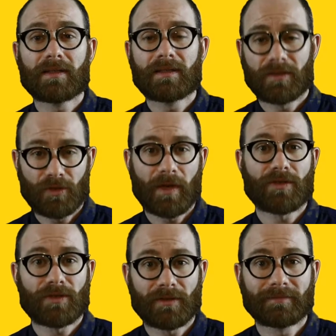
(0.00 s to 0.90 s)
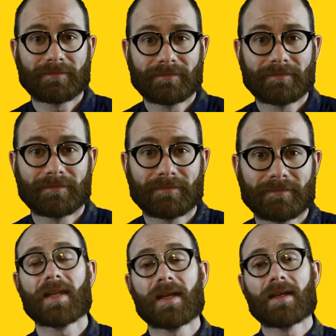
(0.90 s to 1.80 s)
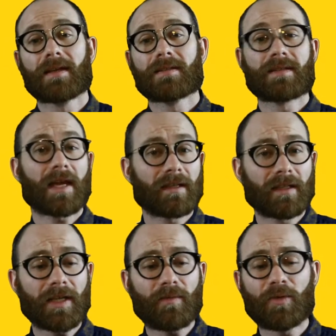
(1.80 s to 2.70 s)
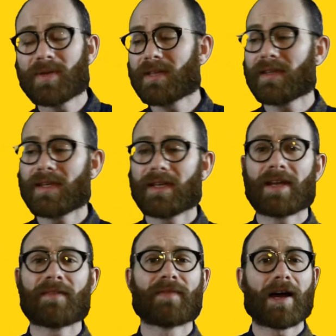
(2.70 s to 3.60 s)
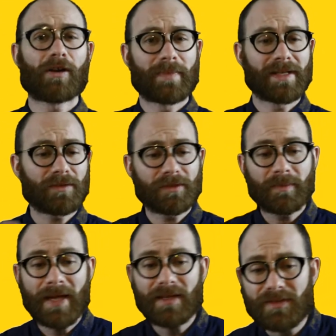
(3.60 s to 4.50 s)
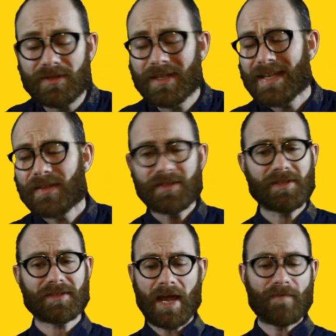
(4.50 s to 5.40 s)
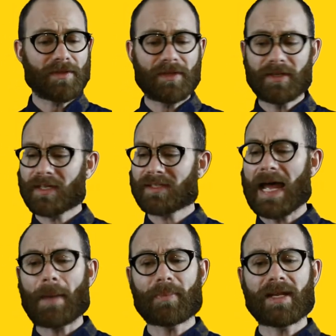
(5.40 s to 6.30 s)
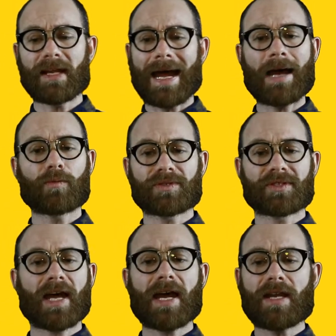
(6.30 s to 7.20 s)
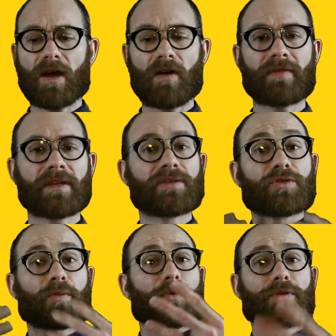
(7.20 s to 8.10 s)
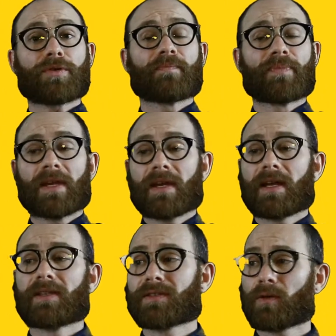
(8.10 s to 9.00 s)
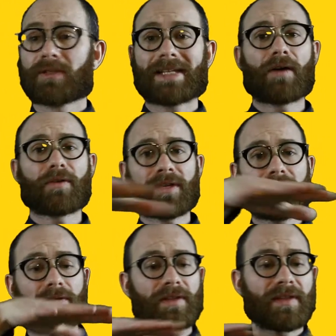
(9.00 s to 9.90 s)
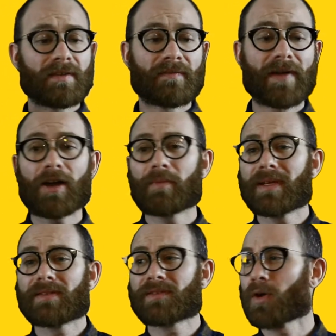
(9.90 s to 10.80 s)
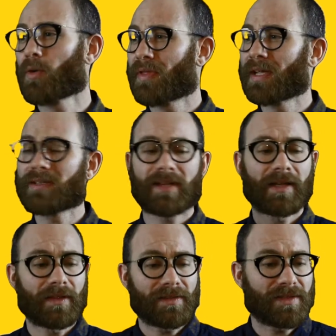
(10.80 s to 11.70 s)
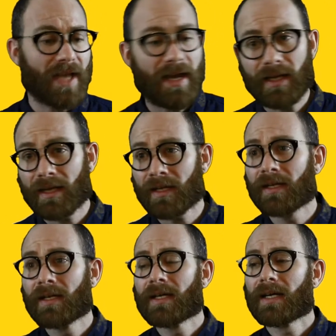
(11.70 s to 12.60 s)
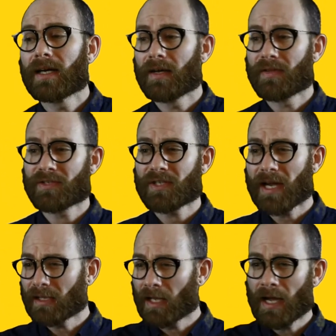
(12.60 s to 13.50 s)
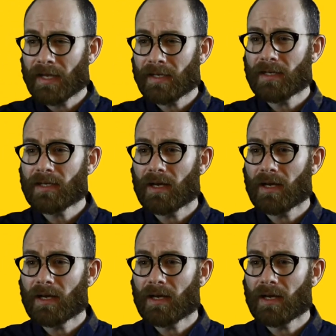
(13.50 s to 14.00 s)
situation. Secondly would be the environmental demands. This is everything that's happening outside of the interpreter. And so it's out here in the environment. So things like the setting, the sight line